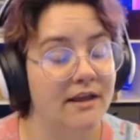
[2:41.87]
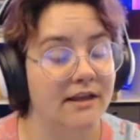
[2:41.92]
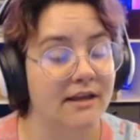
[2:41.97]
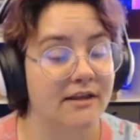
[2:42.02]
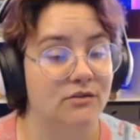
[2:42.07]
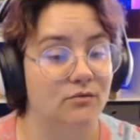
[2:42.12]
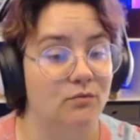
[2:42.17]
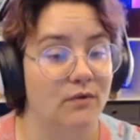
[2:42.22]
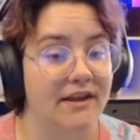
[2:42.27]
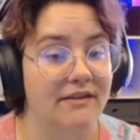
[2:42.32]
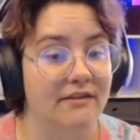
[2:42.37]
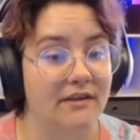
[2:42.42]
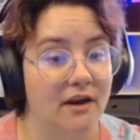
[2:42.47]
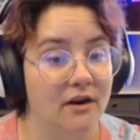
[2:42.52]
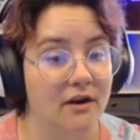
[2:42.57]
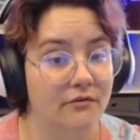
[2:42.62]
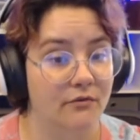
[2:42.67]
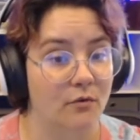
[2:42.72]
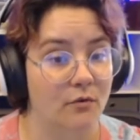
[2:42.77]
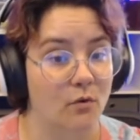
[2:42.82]
It's right
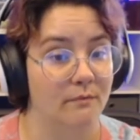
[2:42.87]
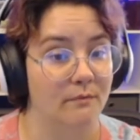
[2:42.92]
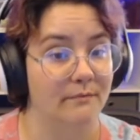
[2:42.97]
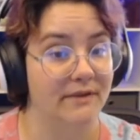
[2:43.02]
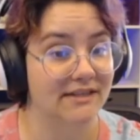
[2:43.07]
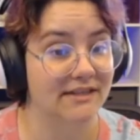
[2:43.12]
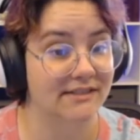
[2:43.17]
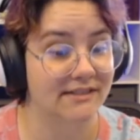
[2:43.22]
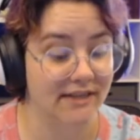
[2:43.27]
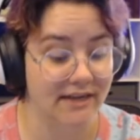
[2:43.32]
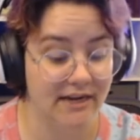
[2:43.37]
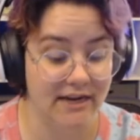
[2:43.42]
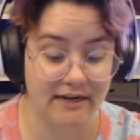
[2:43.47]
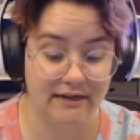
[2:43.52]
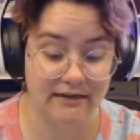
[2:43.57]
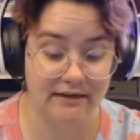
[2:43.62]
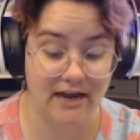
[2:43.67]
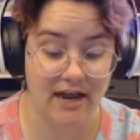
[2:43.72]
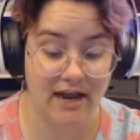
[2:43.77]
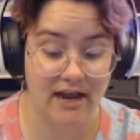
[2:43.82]
there for me to see
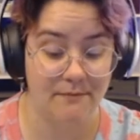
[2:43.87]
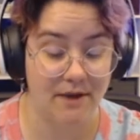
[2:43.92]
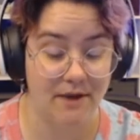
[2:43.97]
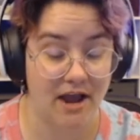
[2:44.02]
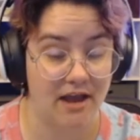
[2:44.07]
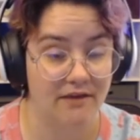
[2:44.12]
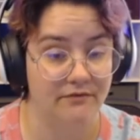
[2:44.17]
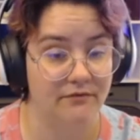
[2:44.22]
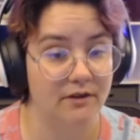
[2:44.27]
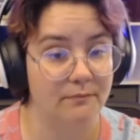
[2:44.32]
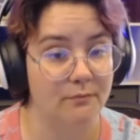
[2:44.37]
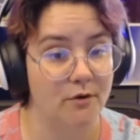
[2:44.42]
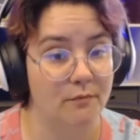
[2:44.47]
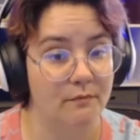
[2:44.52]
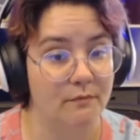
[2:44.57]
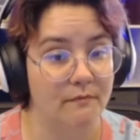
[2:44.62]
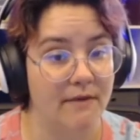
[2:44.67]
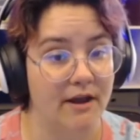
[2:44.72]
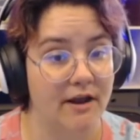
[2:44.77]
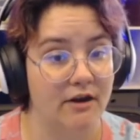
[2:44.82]
anytime I flip
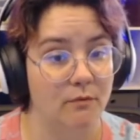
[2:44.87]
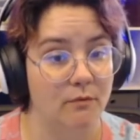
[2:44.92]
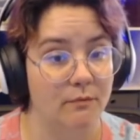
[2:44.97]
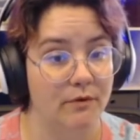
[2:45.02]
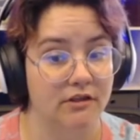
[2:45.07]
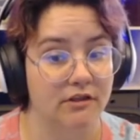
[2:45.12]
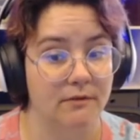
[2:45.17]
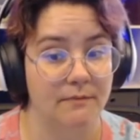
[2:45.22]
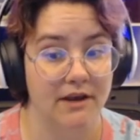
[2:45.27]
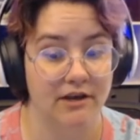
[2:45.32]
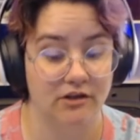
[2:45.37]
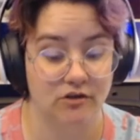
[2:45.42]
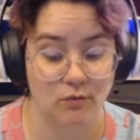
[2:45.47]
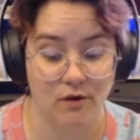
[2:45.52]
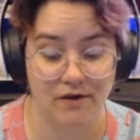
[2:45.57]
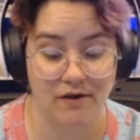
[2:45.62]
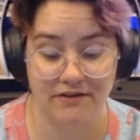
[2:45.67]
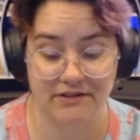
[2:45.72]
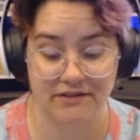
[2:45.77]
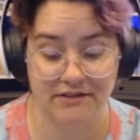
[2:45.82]
open my notebook to page
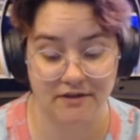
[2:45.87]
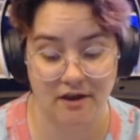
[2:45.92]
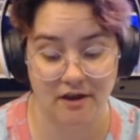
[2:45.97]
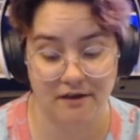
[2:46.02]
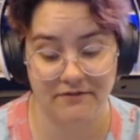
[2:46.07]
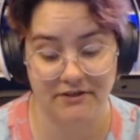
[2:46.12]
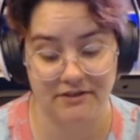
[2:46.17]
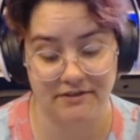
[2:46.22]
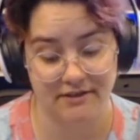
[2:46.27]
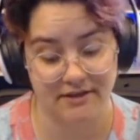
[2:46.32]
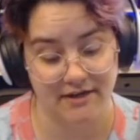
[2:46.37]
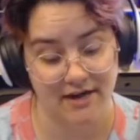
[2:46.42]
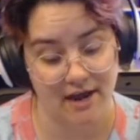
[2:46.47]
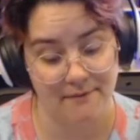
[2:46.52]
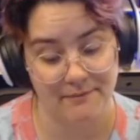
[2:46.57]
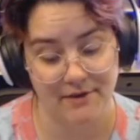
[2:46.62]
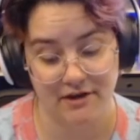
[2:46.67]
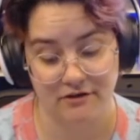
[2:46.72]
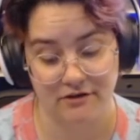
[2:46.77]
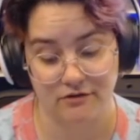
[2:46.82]
1. This is obviously
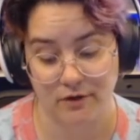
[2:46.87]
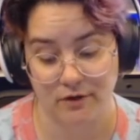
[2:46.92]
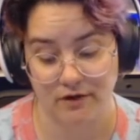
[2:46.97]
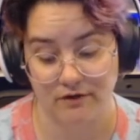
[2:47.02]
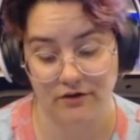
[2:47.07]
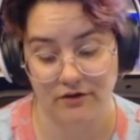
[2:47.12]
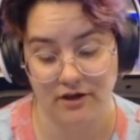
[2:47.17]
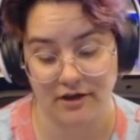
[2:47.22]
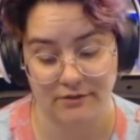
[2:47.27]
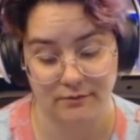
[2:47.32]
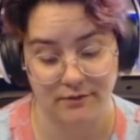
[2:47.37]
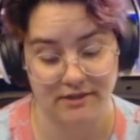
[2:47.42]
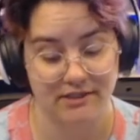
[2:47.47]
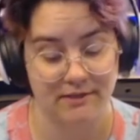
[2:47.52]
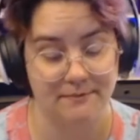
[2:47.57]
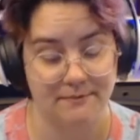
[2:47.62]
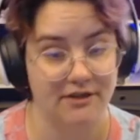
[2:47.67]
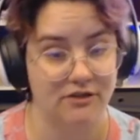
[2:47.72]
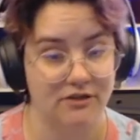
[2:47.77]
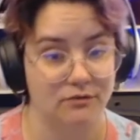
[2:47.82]
not page 1, if you guys want to
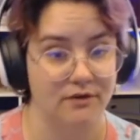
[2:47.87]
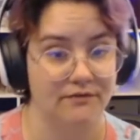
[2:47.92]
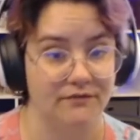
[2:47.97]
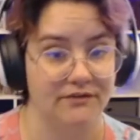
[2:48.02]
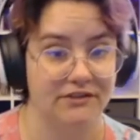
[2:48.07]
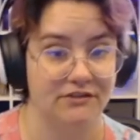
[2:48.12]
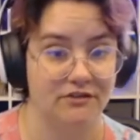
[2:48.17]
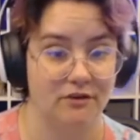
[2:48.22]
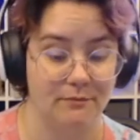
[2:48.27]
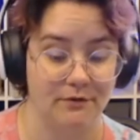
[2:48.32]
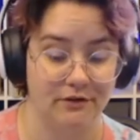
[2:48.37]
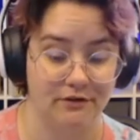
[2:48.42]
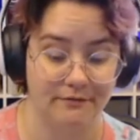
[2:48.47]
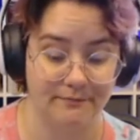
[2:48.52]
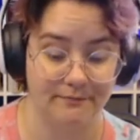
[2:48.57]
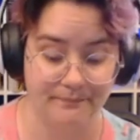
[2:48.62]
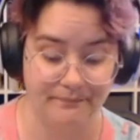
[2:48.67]
see page 1 of this notebook.